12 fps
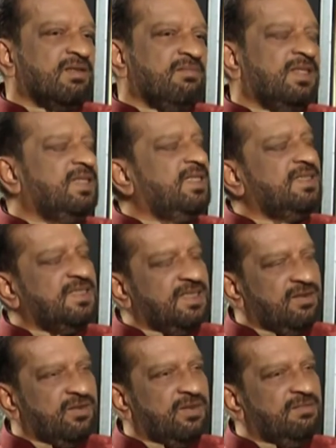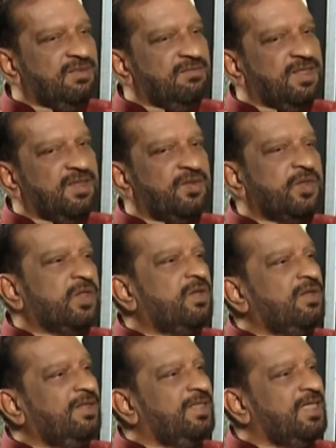But then she told me, why are you going to
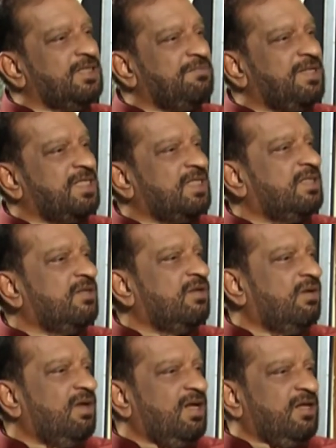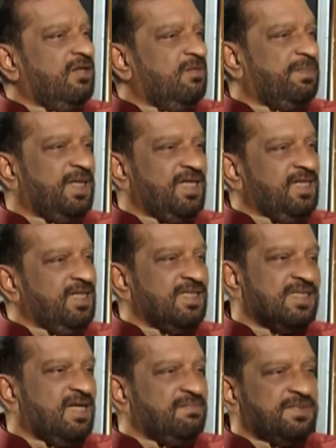call it expressions? Your
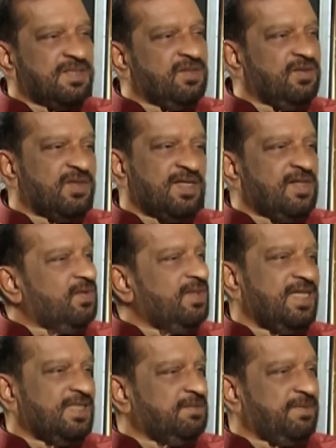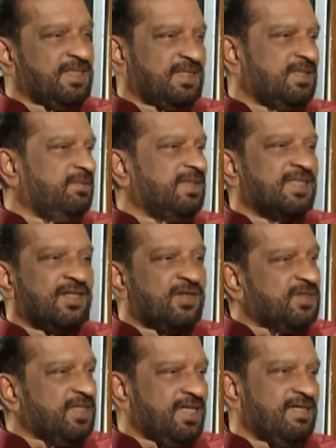paintings are absolutely only expressions, which I
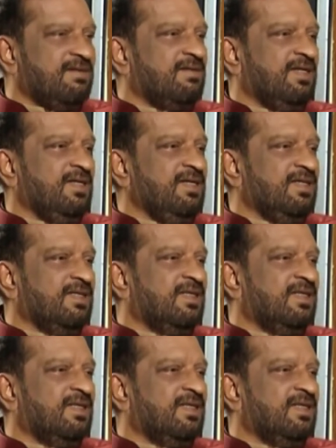also agreed.